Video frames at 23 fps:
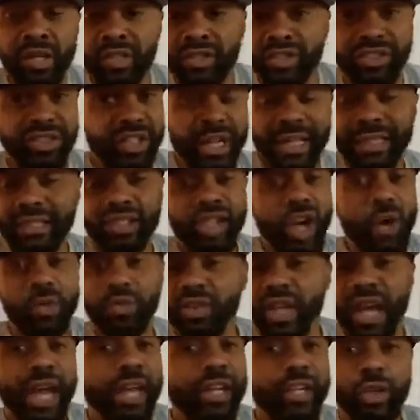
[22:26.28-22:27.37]
It's going to
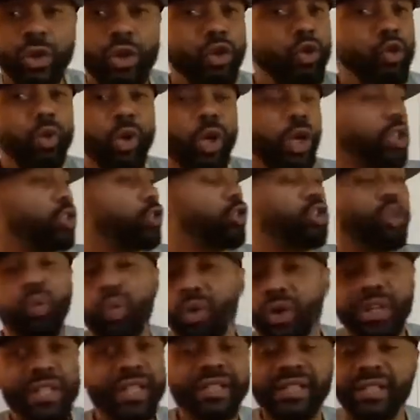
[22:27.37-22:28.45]
take you
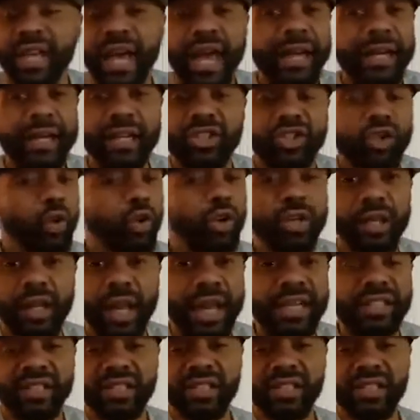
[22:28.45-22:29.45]
20 seconds or less